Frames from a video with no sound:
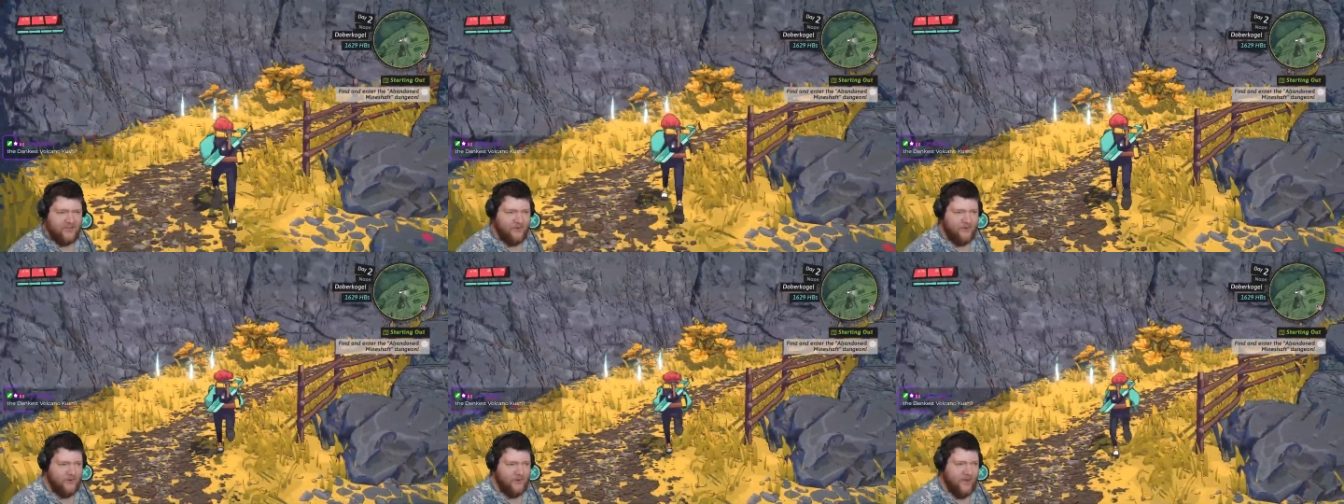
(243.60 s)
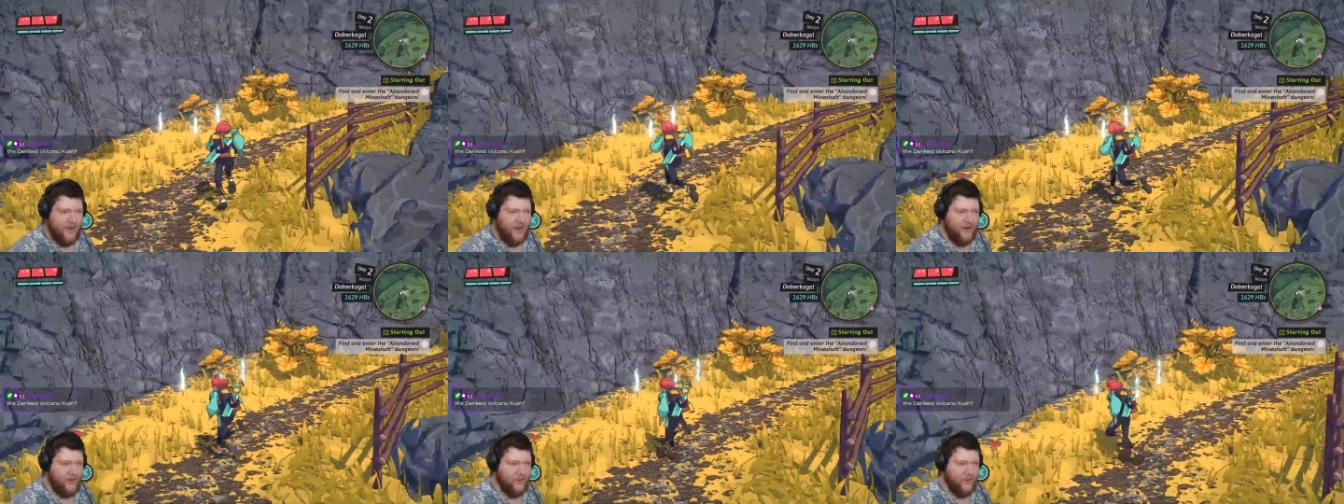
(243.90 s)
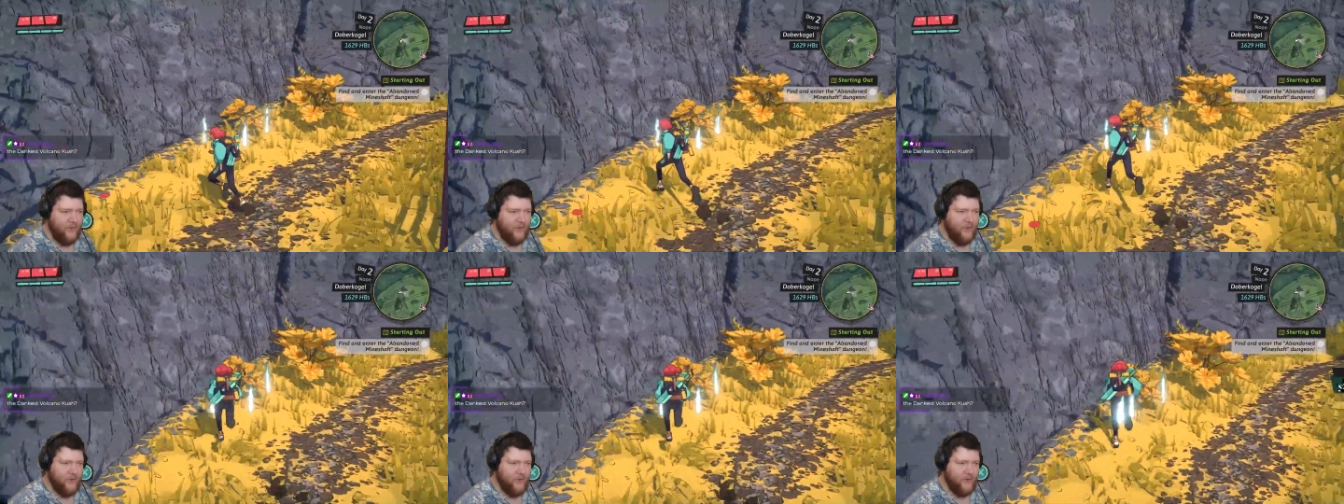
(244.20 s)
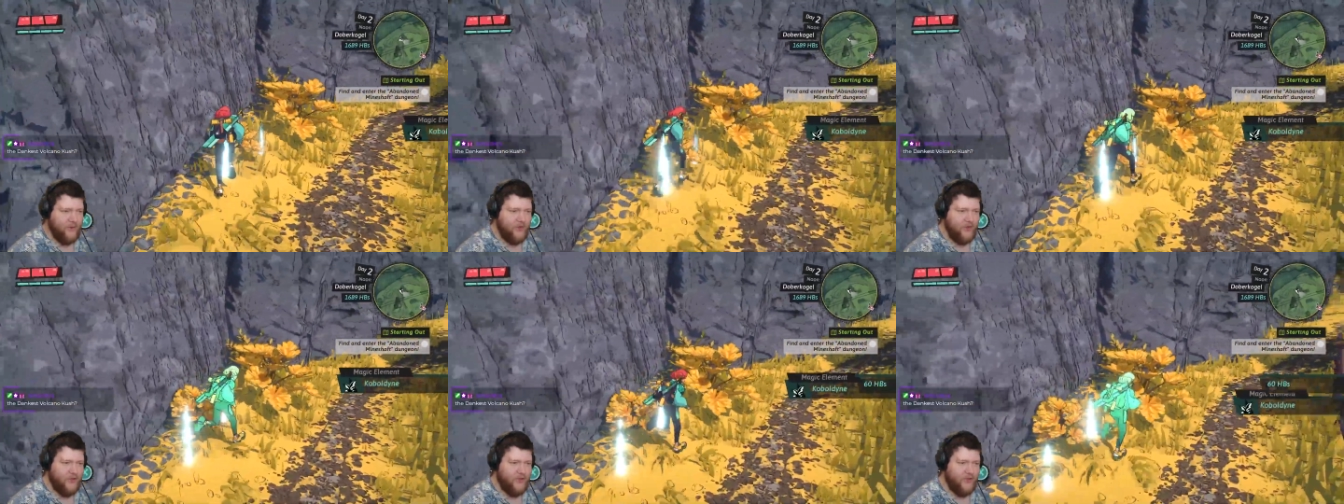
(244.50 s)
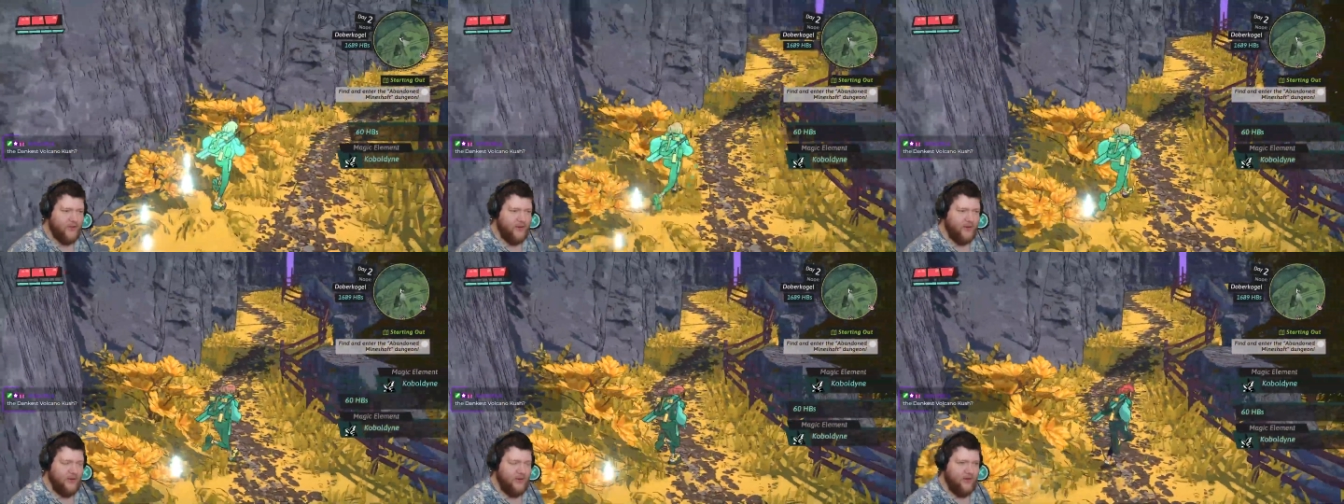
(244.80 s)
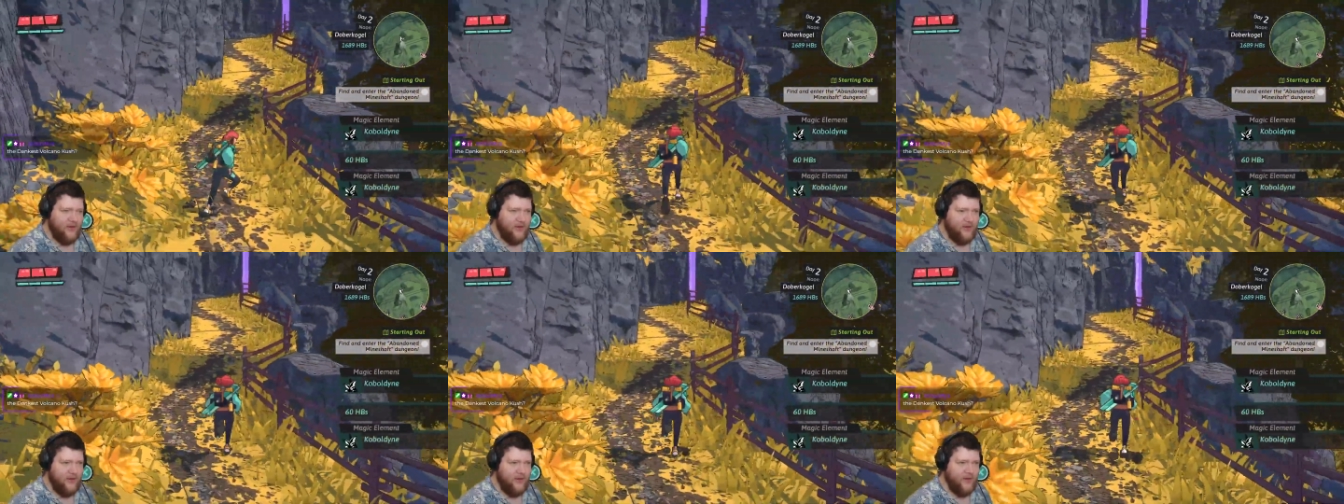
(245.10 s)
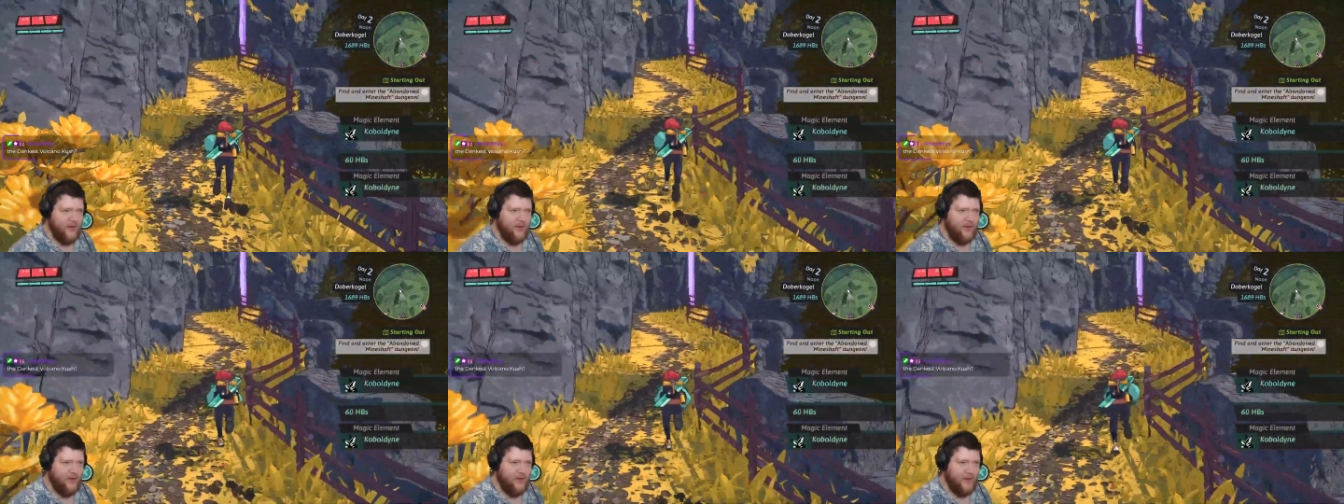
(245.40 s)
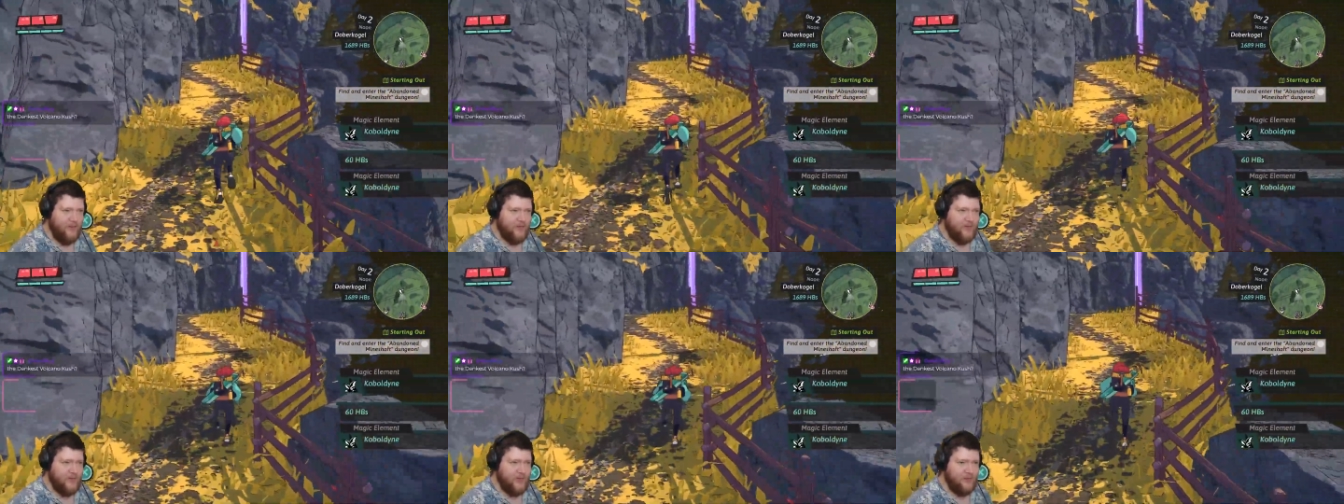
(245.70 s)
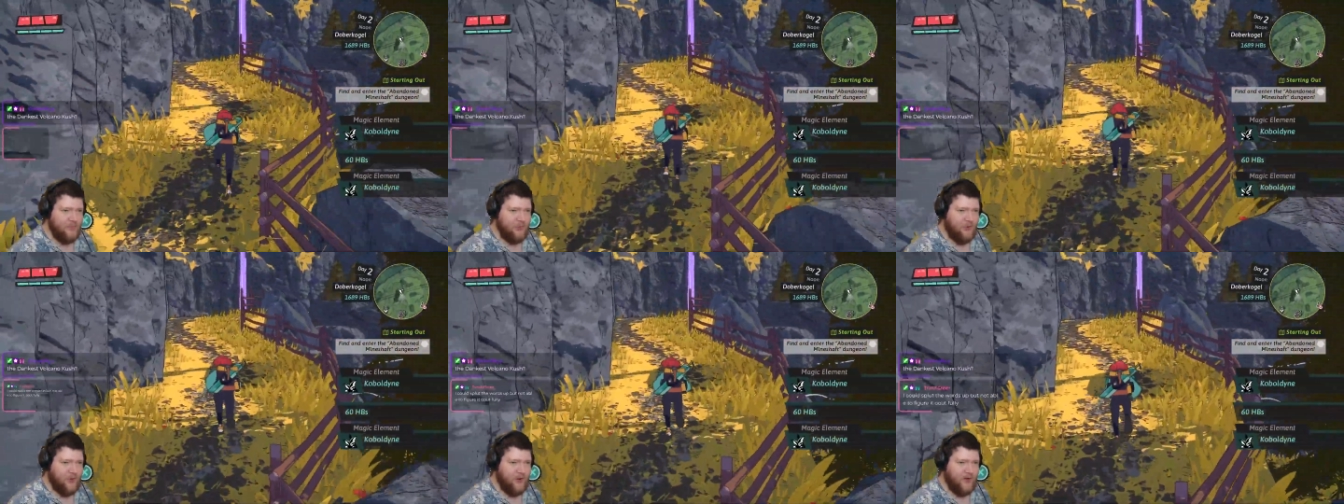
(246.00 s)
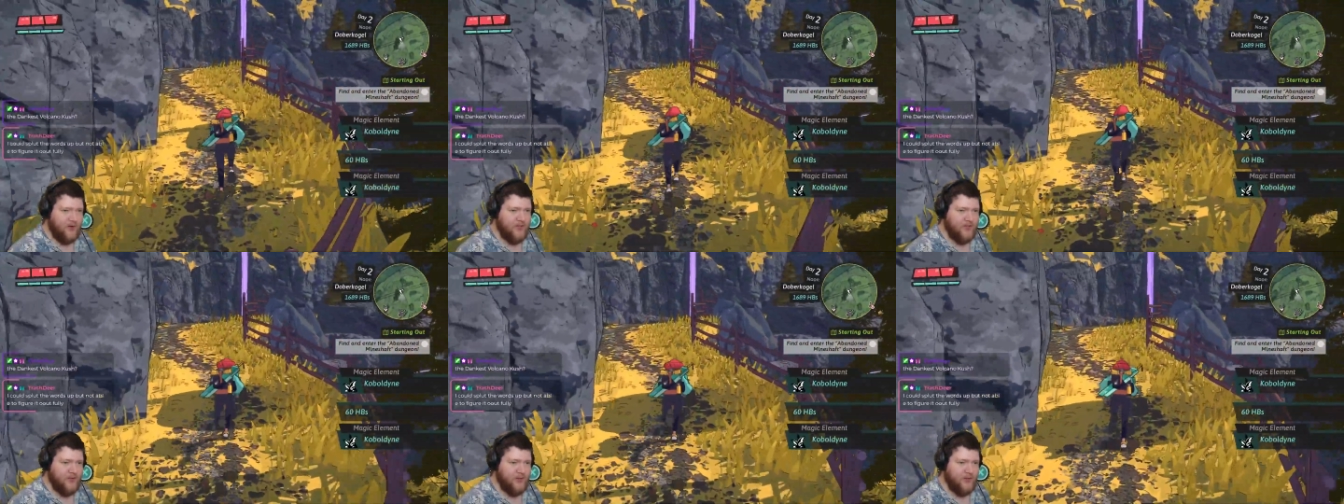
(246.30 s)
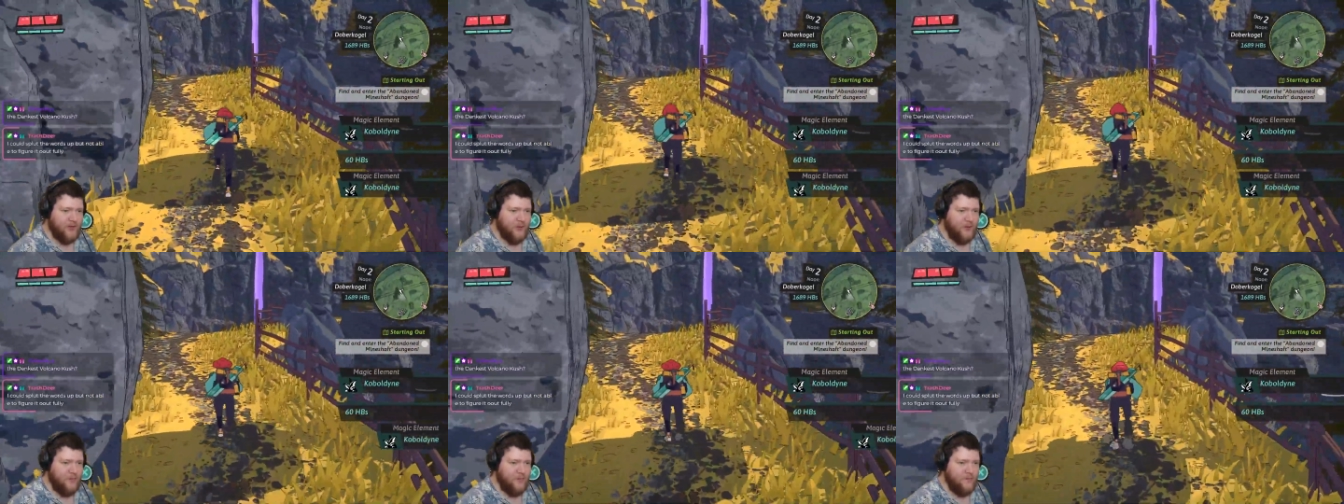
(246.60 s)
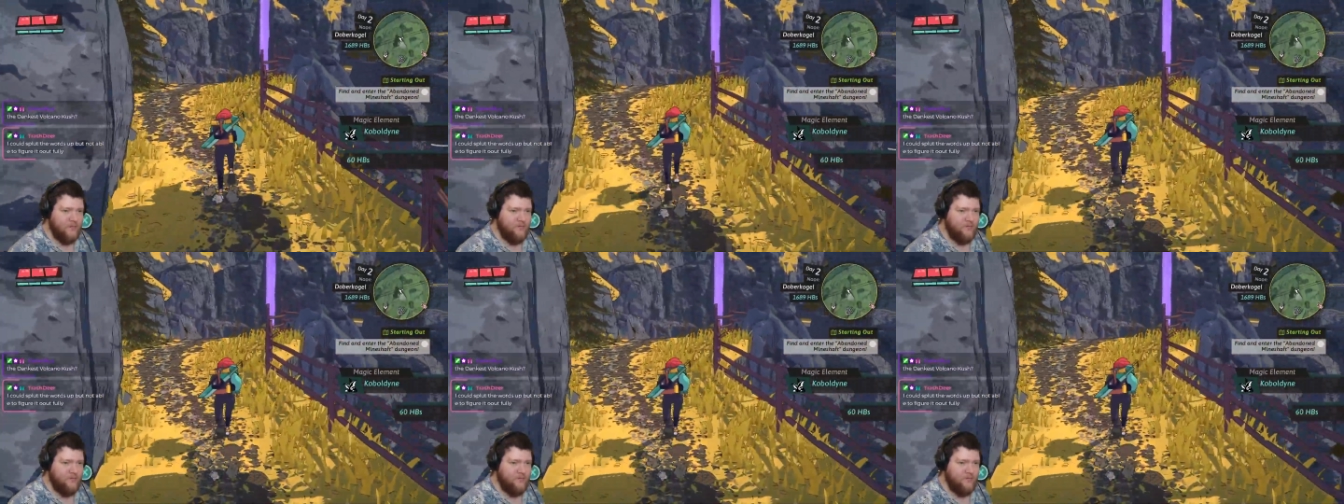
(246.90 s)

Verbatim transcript: Volcano Kush. Yeah, it comes at a price, you know.